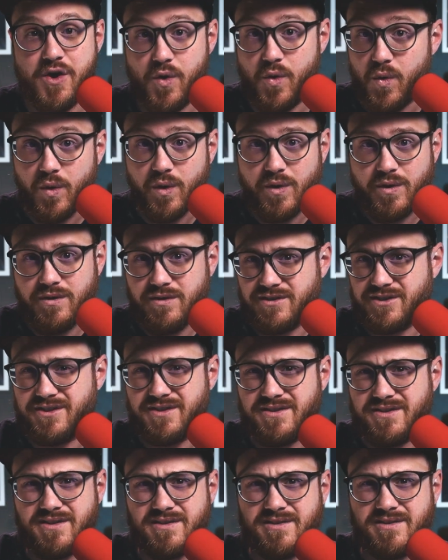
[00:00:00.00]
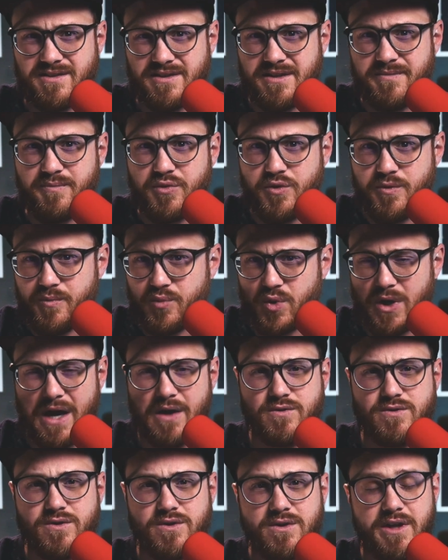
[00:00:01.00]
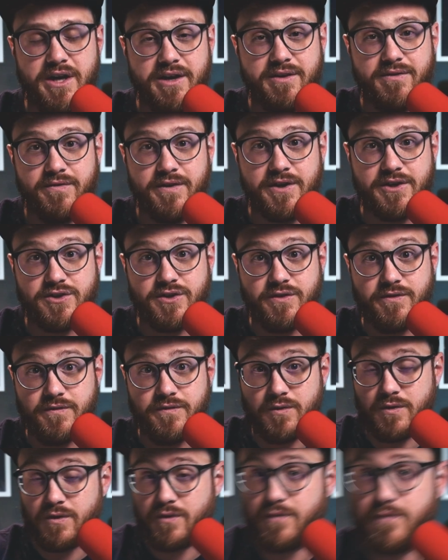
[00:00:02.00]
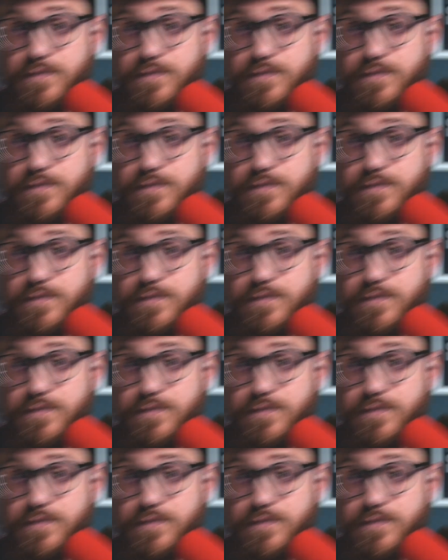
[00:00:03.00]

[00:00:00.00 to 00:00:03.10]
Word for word: or just a simple browser-like feature for